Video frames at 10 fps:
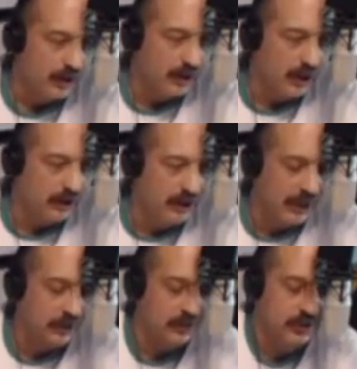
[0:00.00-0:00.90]
Uh,
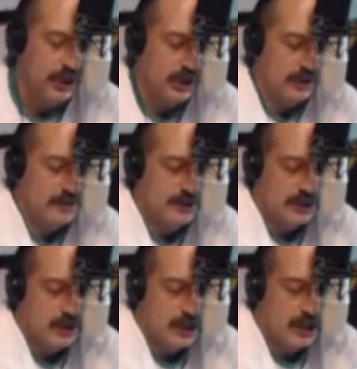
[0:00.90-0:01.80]
Daniel Jacobs
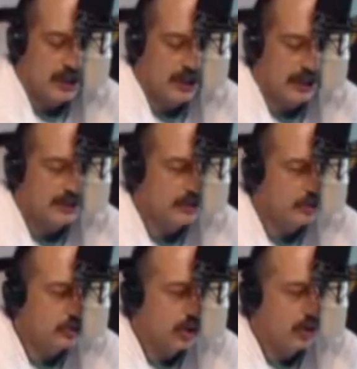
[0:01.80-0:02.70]
uh, is a
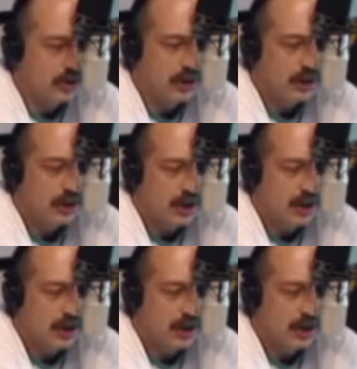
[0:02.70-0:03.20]
joke.